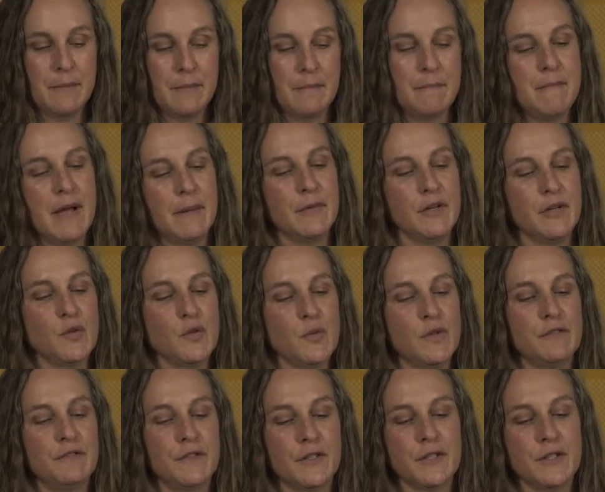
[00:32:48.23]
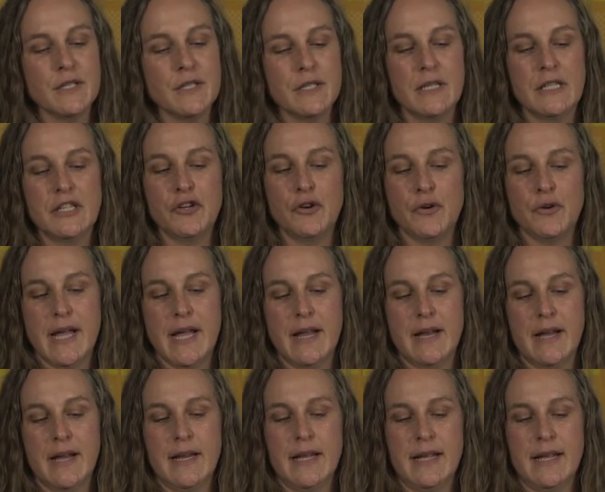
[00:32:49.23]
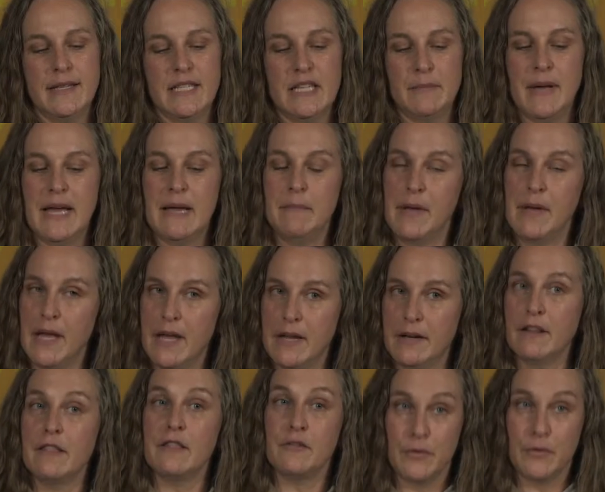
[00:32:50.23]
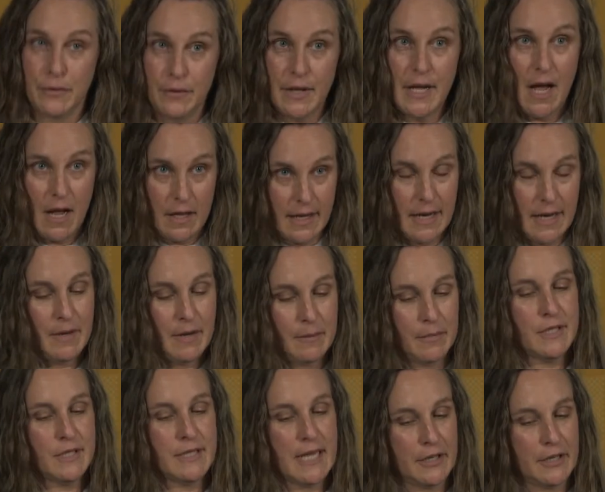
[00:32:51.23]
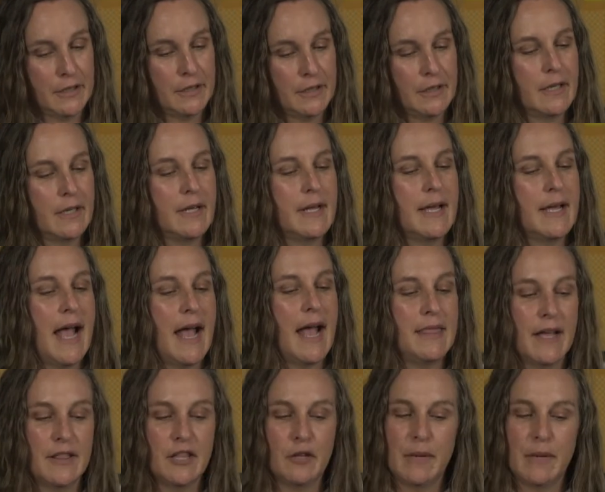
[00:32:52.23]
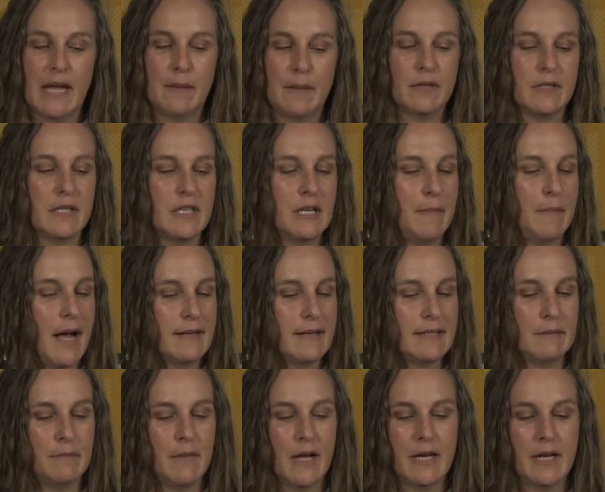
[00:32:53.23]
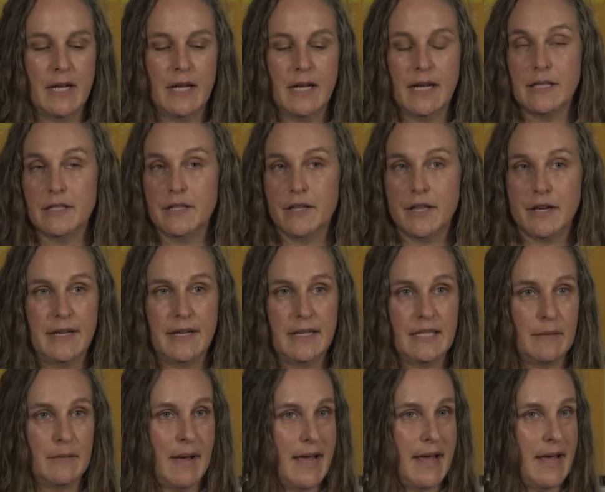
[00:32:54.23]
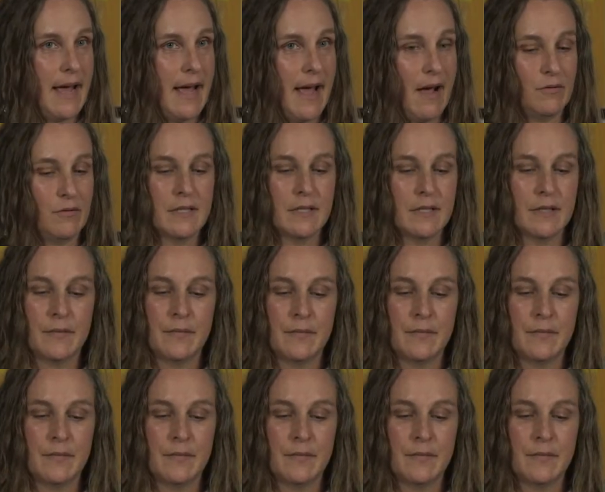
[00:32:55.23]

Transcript: Members will first need to create an EasyPay PIN through the online member center, and then they'll be able to deposit money into their EasyPay account.